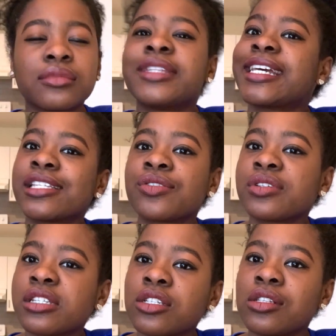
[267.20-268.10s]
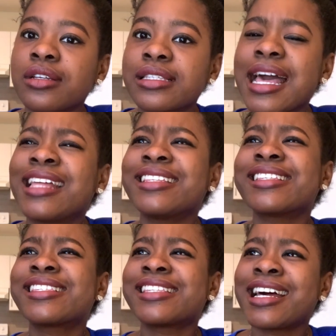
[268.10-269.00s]
like, it's ridiculous. And the
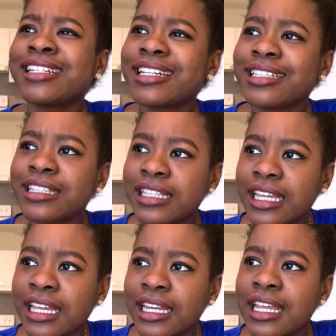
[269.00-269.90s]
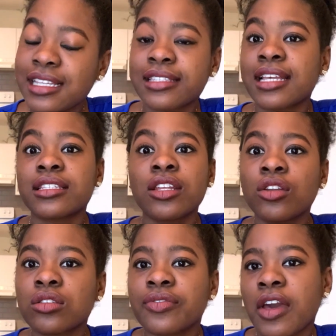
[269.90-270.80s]
sadder thing is that a
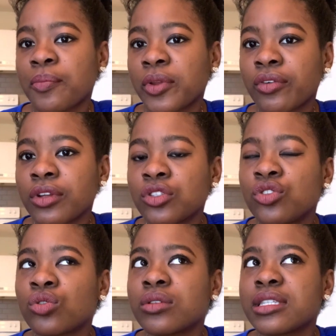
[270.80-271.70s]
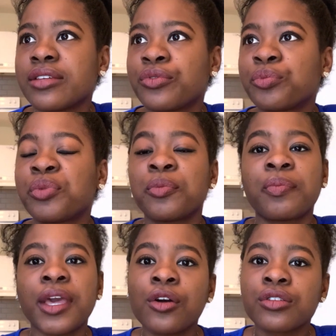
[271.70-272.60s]
lot of our parents don't even
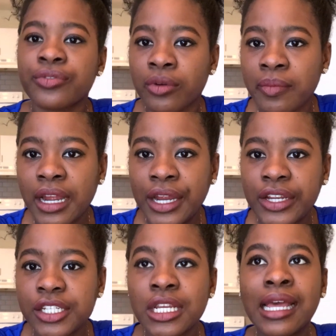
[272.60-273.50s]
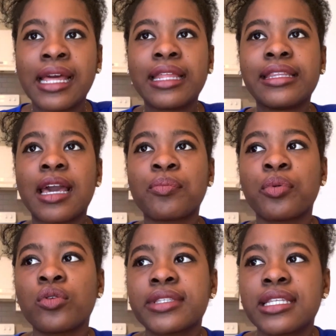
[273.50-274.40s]
prepare us for marriage. They are
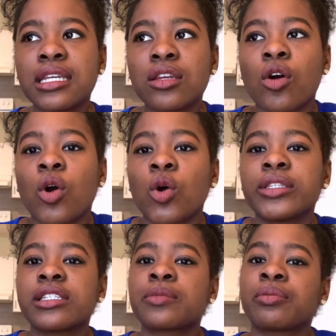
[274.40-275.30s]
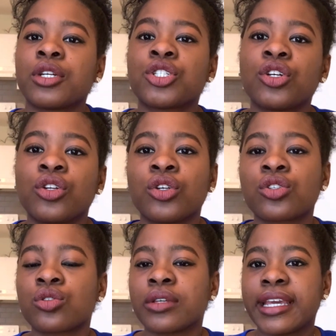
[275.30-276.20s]
putting all this pressure on us
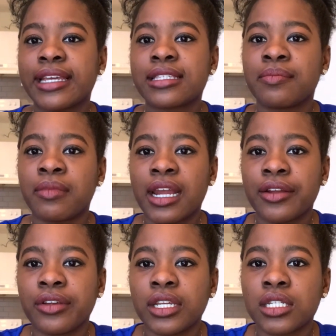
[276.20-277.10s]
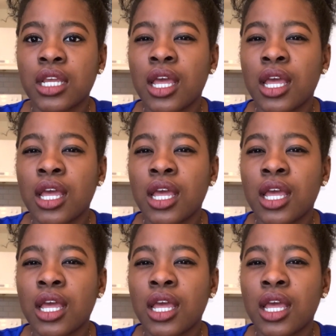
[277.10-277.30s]
to get married,